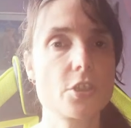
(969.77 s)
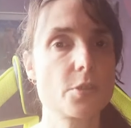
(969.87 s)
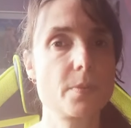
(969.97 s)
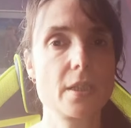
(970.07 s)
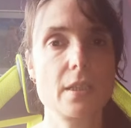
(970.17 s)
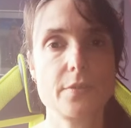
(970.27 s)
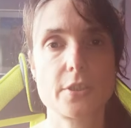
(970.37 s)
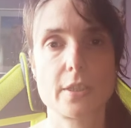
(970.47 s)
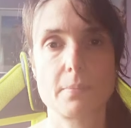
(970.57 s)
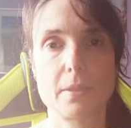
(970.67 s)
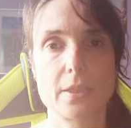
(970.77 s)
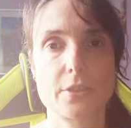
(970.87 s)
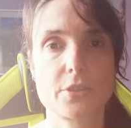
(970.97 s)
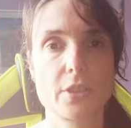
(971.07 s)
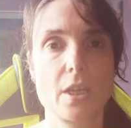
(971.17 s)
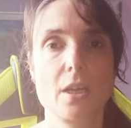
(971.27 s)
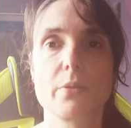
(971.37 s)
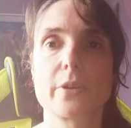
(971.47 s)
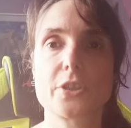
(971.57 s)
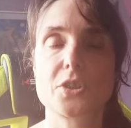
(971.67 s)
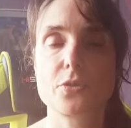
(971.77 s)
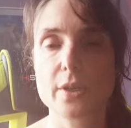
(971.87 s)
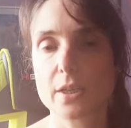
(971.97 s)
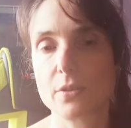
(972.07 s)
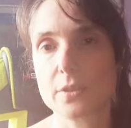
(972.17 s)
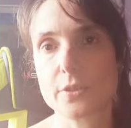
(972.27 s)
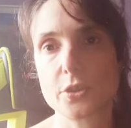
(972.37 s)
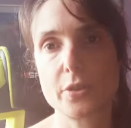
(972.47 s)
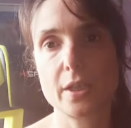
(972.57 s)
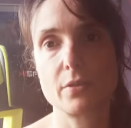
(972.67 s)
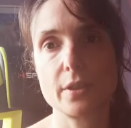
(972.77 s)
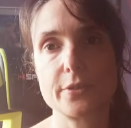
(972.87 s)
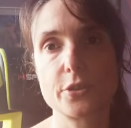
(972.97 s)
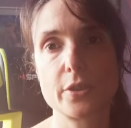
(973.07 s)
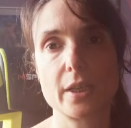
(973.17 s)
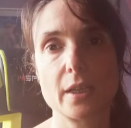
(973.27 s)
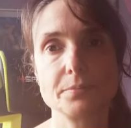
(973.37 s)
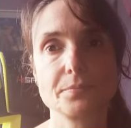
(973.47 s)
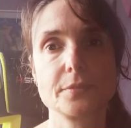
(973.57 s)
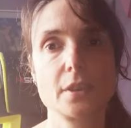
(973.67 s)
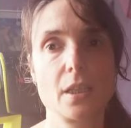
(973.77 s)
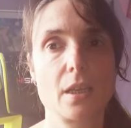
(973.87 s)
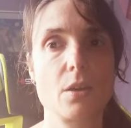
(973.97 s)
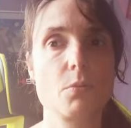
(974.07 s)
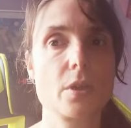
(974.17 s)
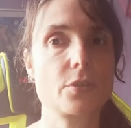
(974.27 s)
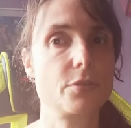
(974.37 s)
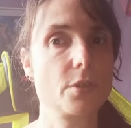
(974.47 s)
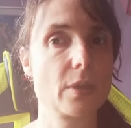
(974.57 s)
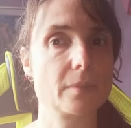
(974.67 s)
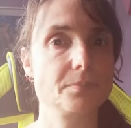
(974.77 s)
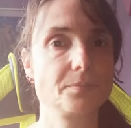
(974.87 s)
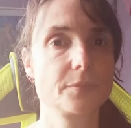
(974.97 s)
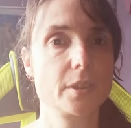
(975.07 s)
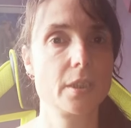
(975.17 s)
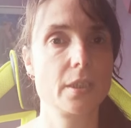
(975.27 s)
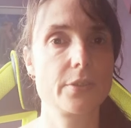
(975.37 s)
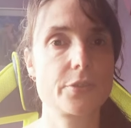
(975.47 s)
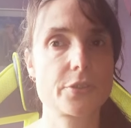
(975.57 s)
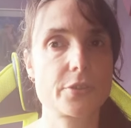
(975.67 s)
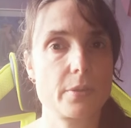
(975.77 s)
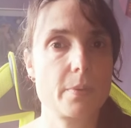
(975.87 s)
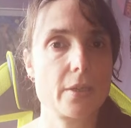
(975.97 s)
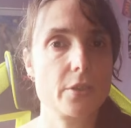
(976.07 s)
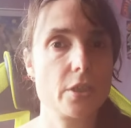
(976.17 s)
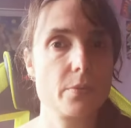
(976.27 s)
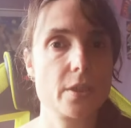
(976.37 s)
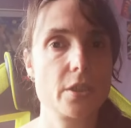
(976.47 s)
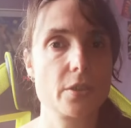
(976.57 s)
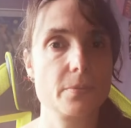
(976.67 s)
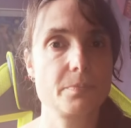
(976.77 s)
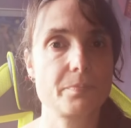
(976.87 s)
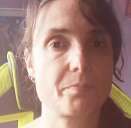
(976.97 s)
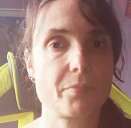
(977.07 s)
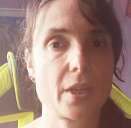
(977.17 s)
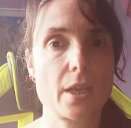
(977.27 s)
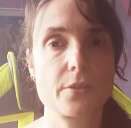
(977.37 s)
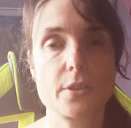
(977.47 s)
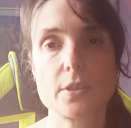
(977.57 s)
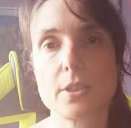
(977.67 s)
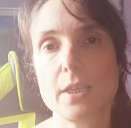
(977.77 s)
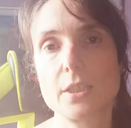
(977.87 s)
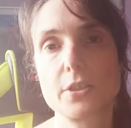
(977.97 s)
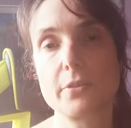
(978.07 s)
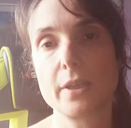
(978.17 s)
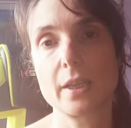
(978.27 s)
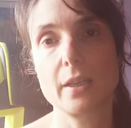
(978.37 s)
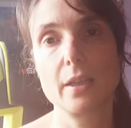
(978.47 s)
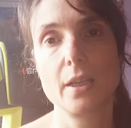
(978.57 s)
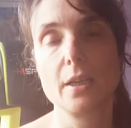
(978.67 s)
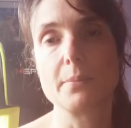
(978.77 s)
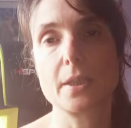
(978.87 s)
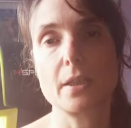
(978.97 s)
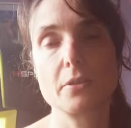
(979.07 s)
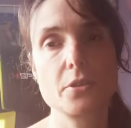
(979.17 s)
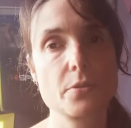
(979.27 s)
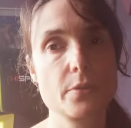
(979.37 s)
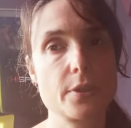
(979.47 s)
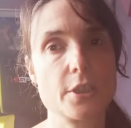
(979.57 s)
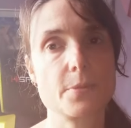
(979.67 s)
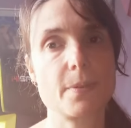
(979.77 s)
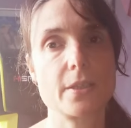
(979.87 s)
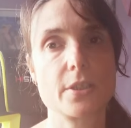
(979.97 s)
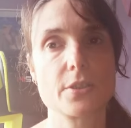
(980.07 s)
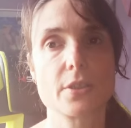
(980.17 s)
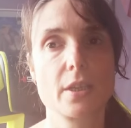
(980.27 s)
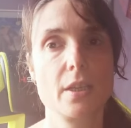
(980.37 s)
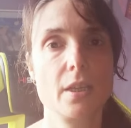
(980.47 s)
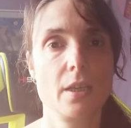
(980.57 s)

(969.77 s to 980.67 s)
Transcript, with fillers: Just bring love to that place where it's trigger after trigger after trigger and work through it. It's about you and you, and this is how you're doing it by going to all these spaces.